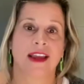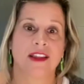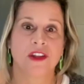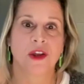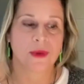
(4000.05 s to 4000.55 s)

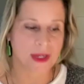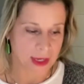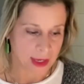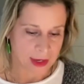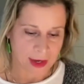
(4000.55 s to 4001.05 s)
And you know what?
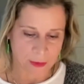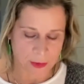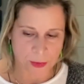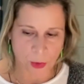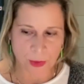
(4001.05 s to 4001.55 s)
I
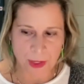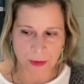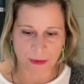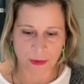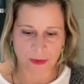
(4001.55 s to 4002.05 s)
wish more
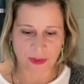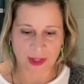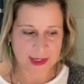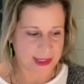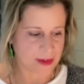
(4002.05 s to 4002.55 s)
people flew
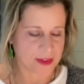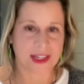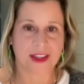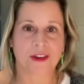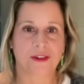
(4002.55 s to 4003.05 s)
flags
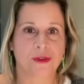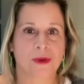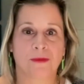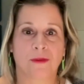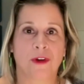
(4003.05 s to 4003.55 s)
outside their
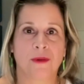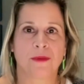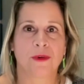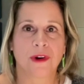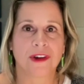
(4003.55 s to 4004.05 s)
front front
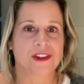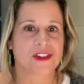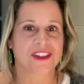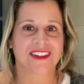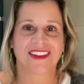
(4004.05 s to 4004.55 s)

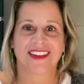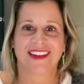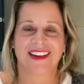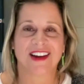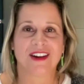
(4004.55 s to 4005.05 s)
porch,
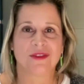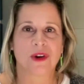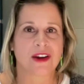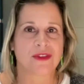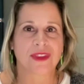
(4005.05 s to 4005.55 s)
uh,
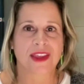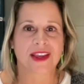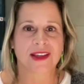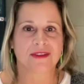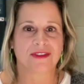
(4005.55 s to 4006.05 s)
wherever they
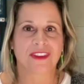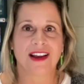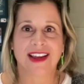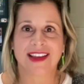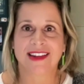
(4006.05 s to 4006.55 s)
can
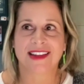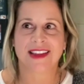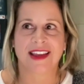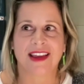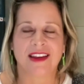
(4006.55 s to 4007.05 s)
fly it.
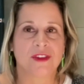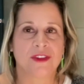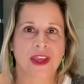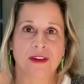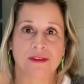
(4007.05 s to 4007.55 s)
And if you
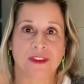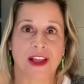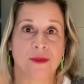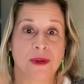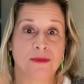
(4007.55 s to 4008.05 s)
can't
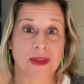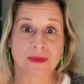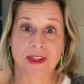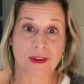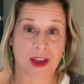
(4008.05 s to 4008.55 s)
fly one,
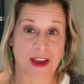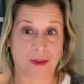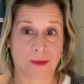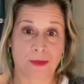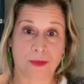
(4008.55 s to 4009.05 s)
maybe you have
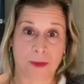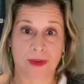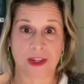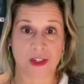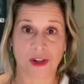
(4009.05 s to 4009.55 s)
a, a
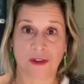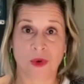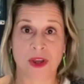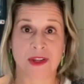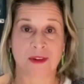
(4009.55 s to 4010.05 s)
picture of
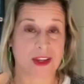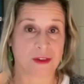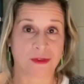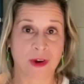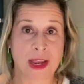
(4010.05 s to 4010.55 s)
one in
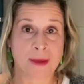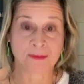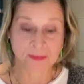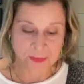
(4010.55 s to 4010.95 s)
a frame.